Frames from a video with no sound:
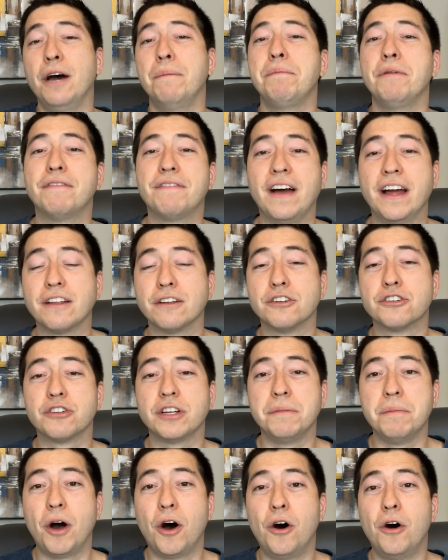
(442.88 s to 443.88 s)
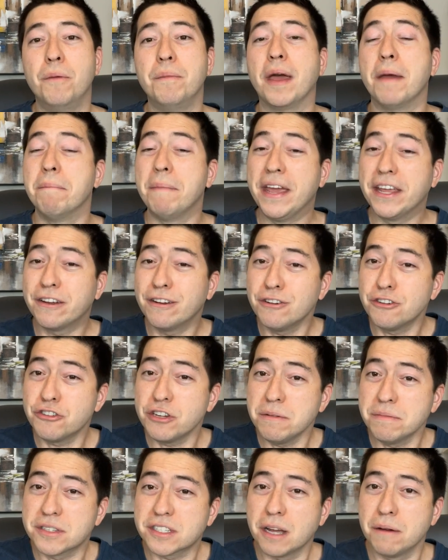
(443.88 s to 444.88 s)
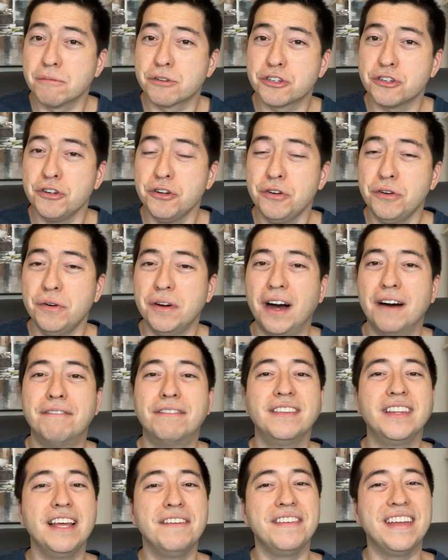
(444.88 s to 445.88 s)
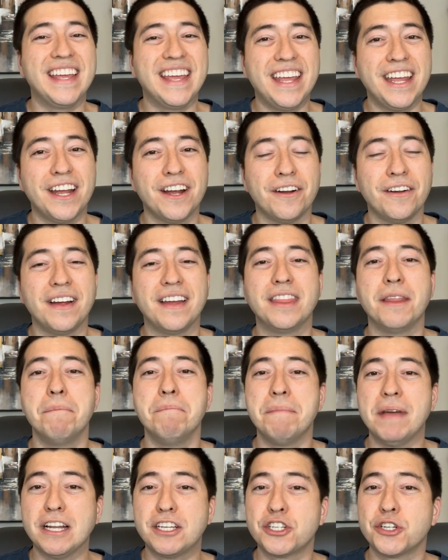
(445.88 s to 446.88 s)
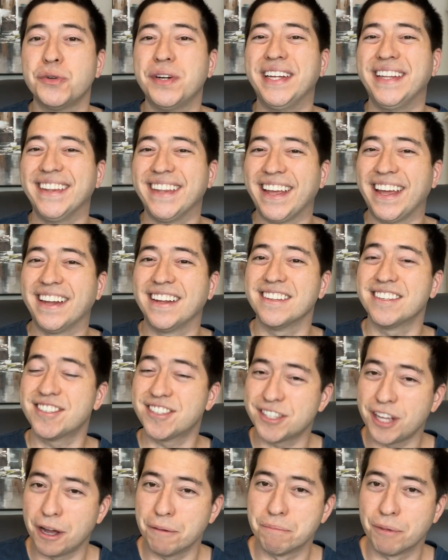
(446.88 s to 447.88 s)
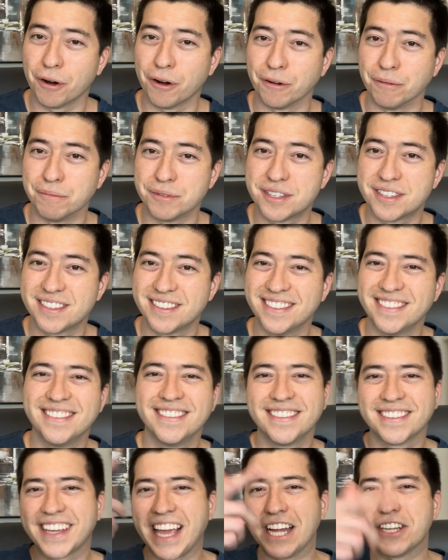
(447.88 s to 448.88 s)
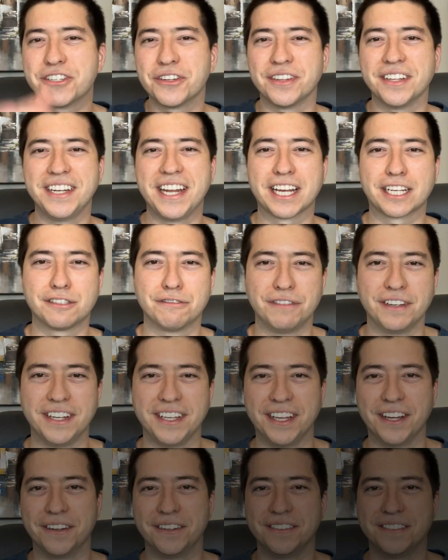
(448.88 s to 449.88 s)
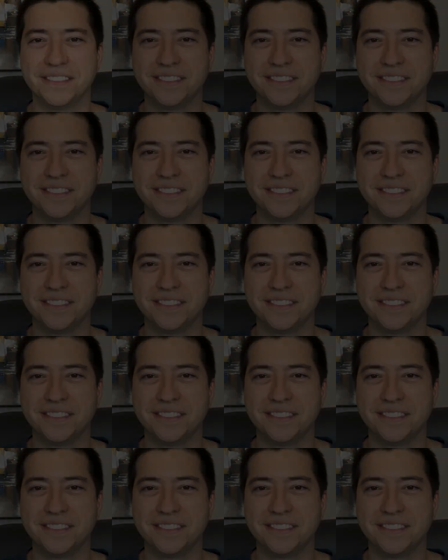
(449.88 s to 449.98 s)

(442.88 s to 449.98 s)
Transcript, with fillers: help you find your dream home and make your dreams come true of living here in the Metro Atlanta suburbs. Catch you on the next video.